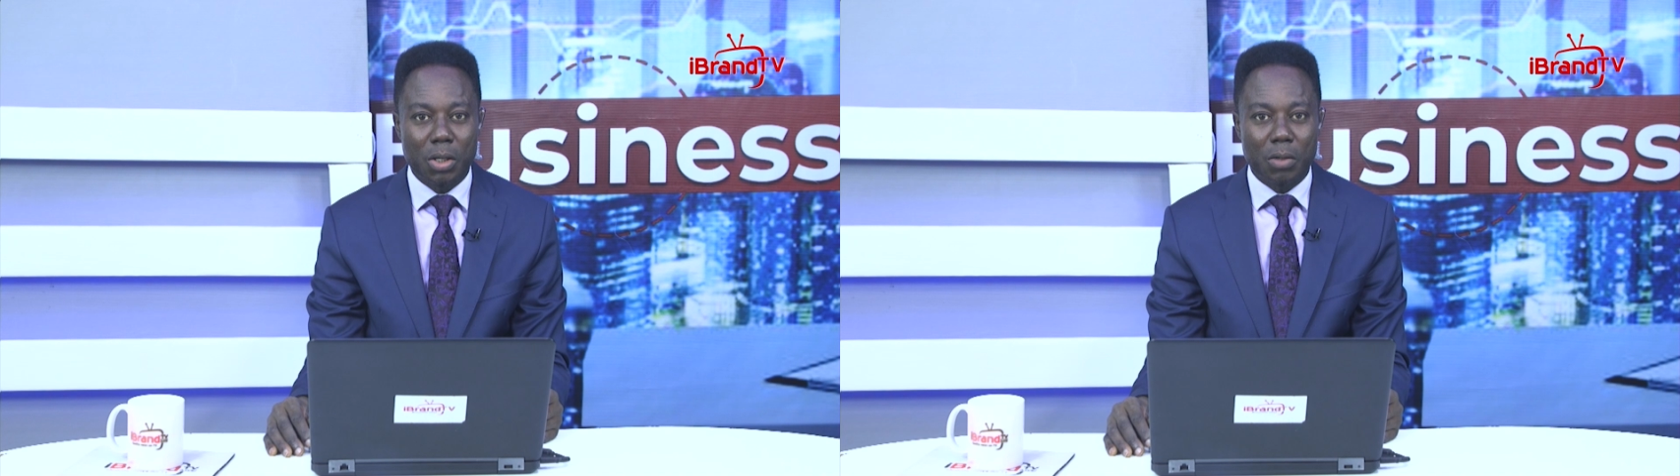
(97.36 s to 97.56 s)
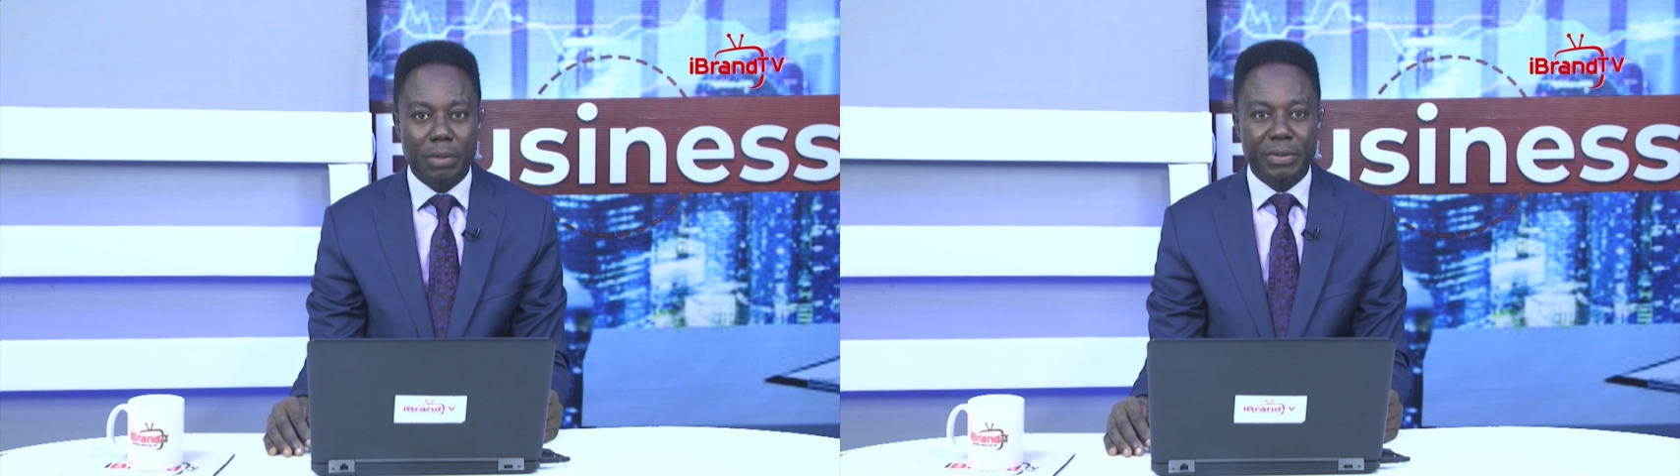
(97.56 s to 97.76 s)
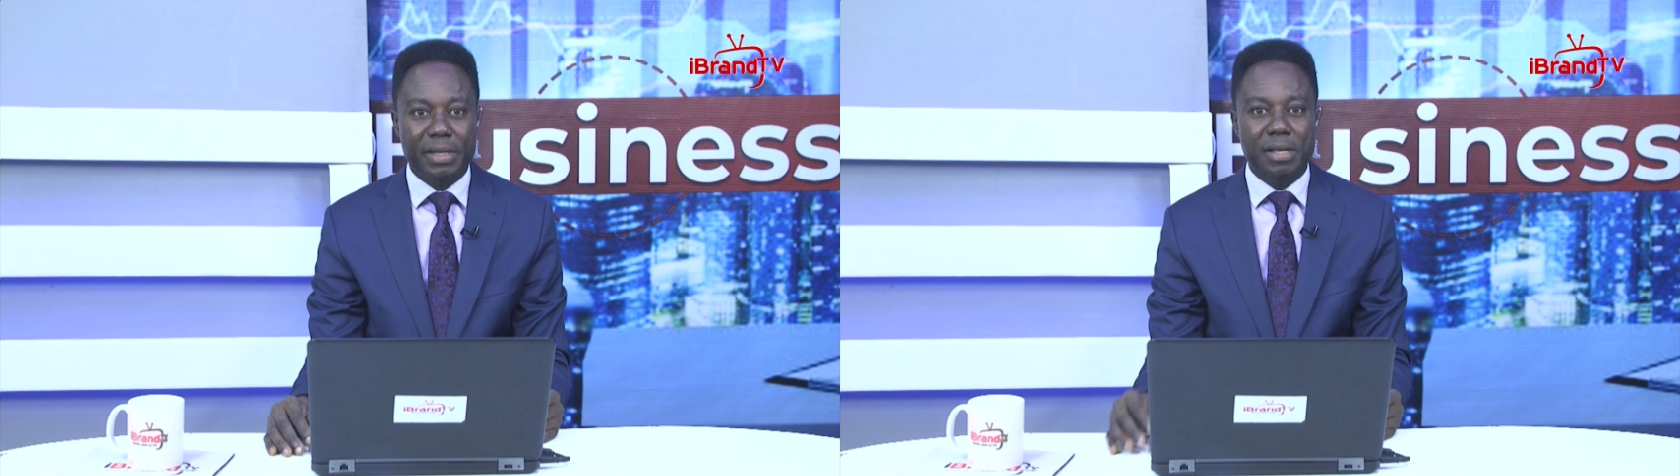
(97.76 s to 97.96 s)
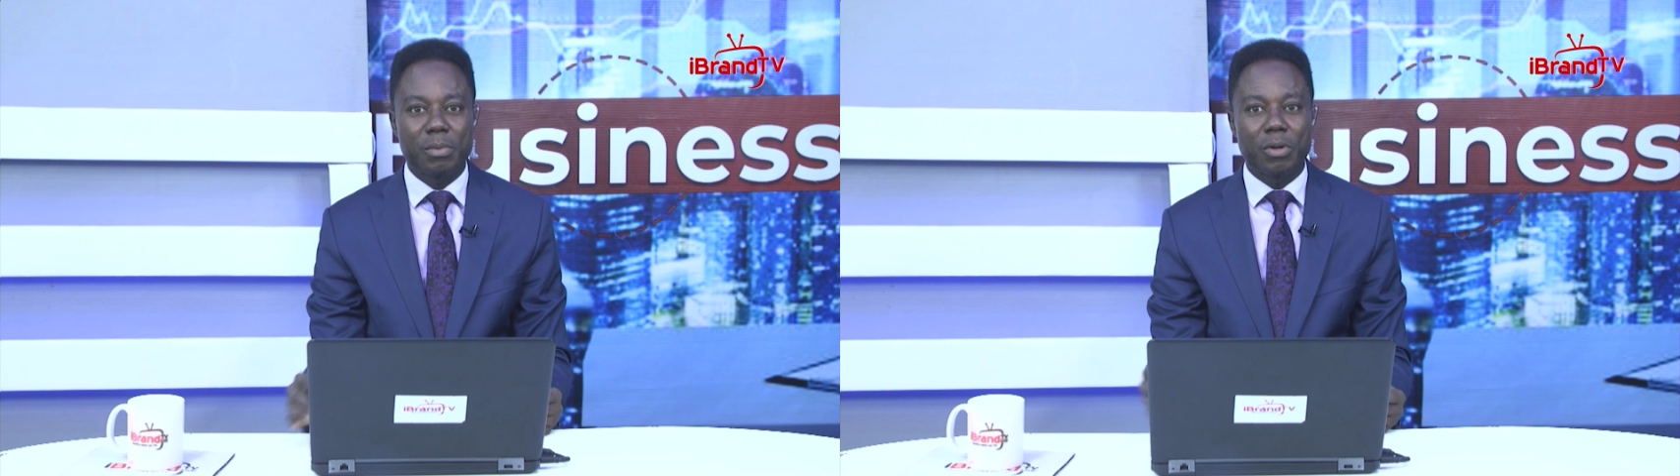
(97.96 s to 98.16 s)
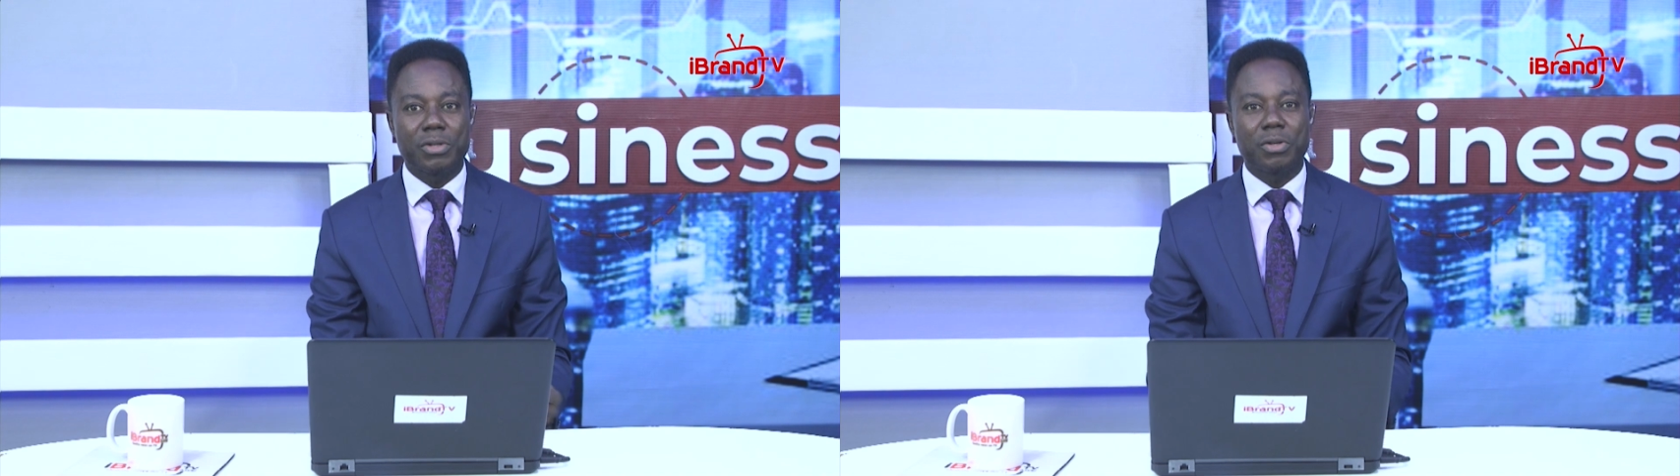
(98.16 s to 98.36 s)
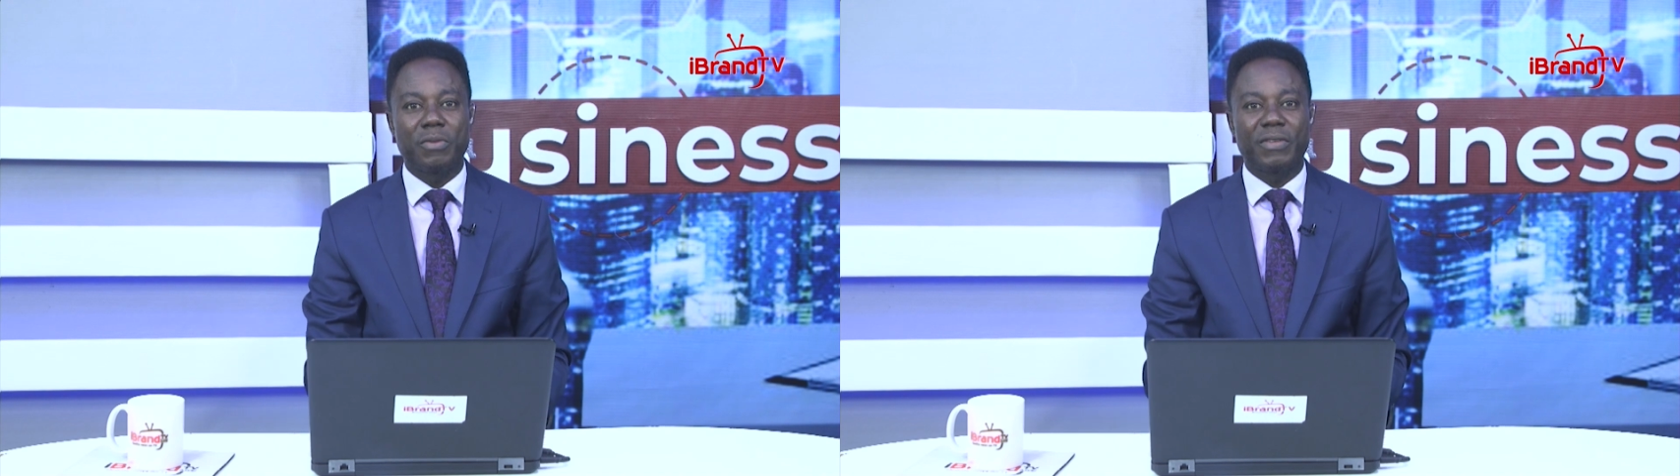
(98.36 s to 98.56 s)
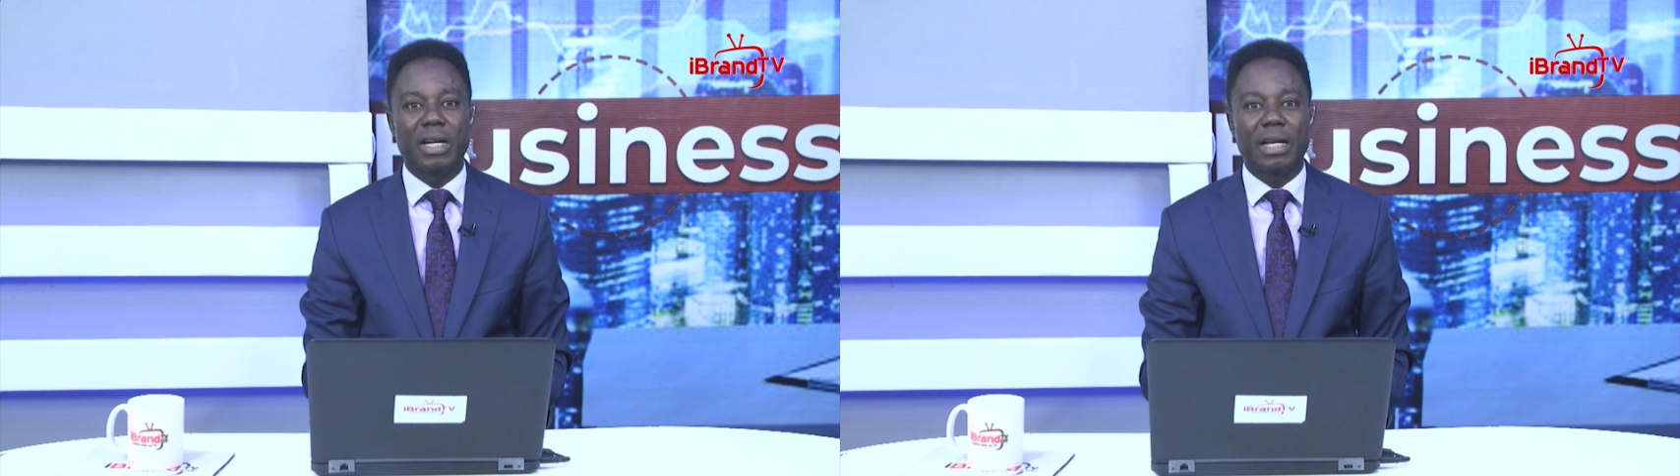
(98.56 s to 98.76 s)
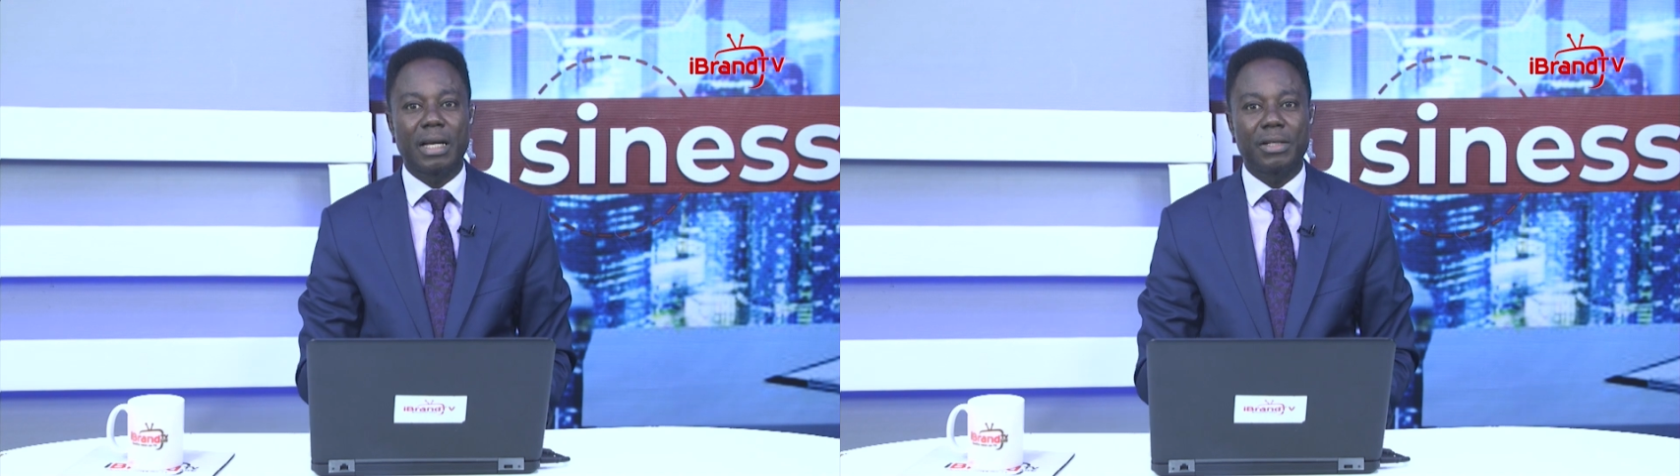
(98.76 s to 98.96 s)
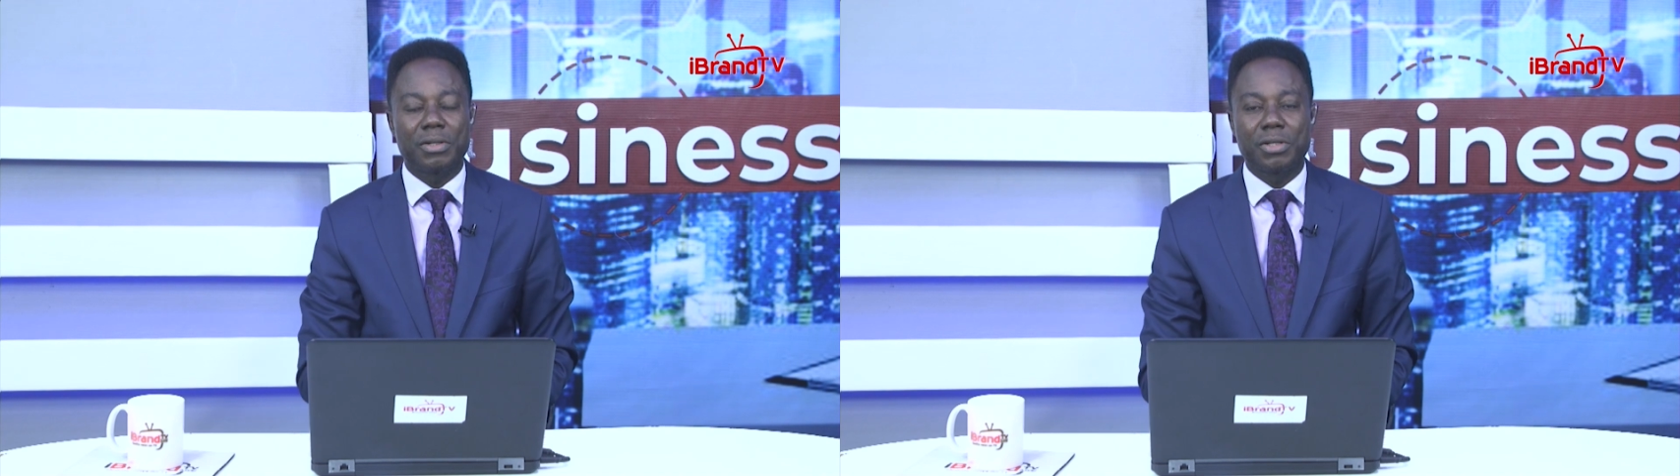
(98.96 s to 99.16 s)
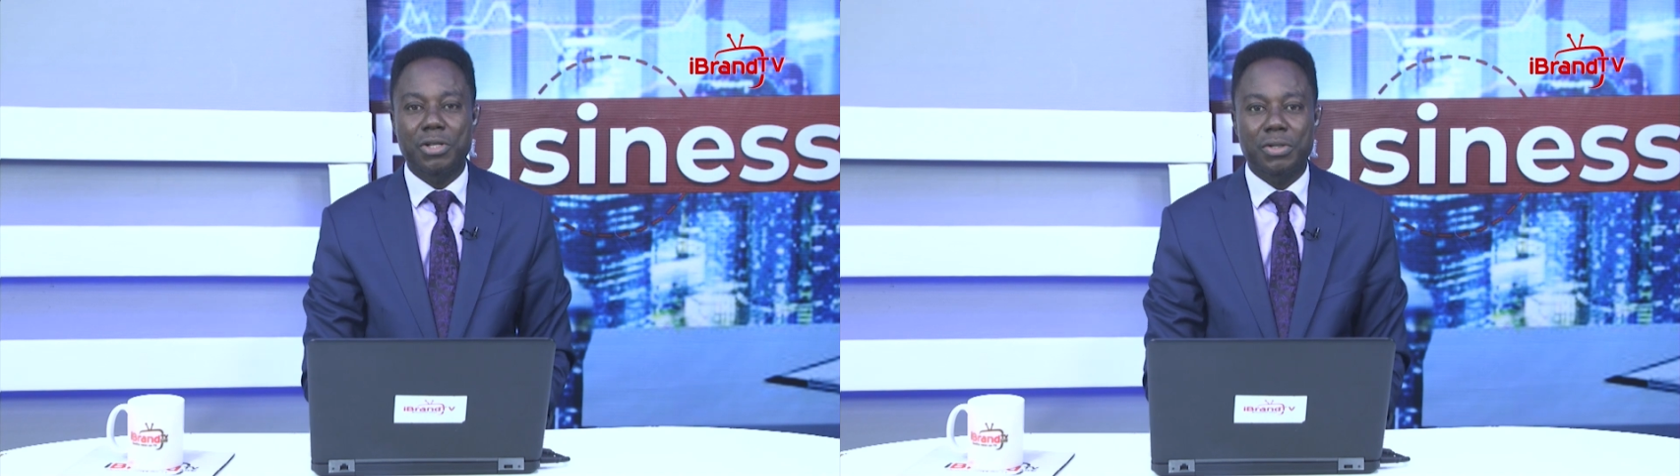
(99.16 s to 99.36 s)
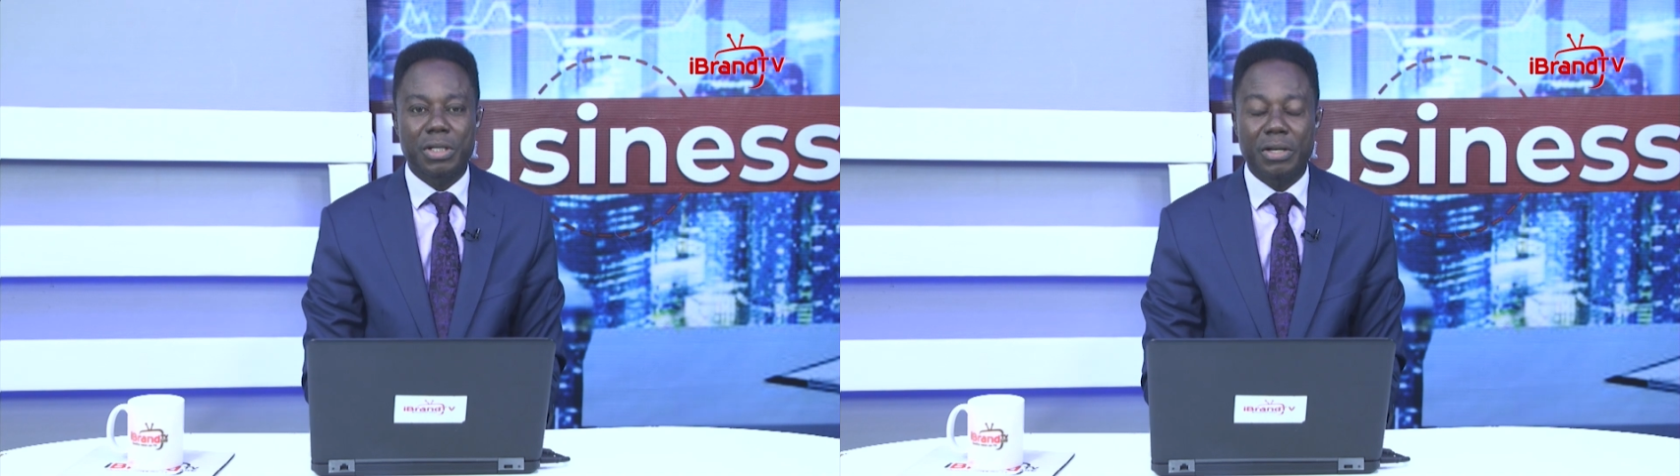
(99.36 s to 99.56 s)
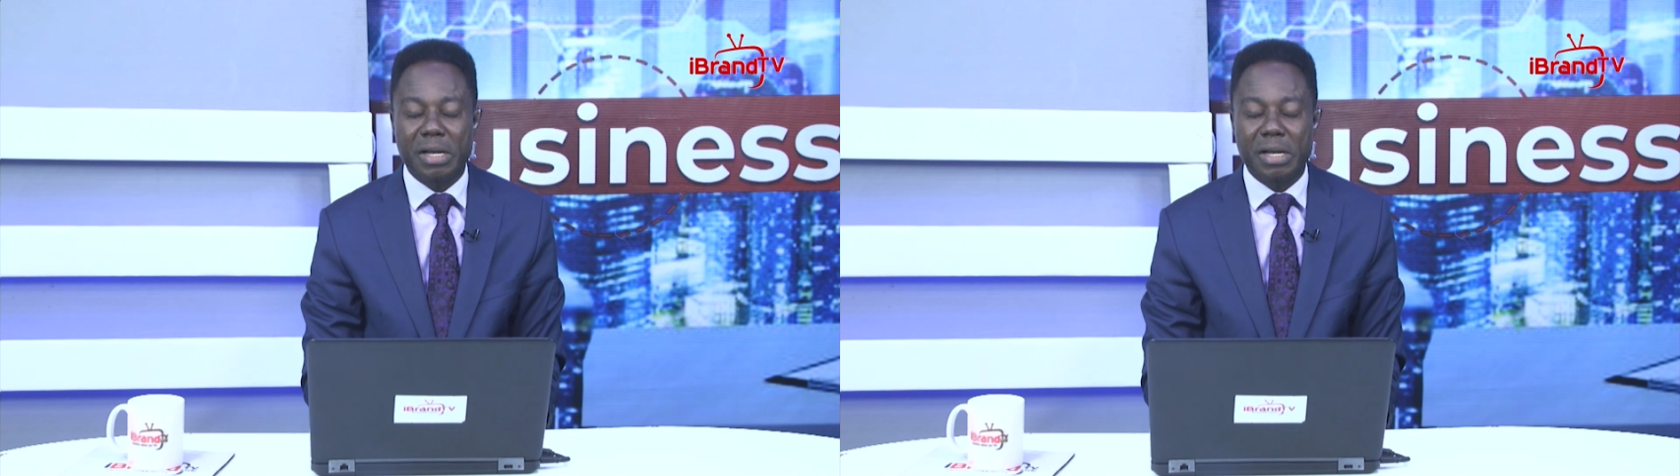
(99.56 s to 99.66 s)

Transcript: All this and more are some of the highlights on the show today.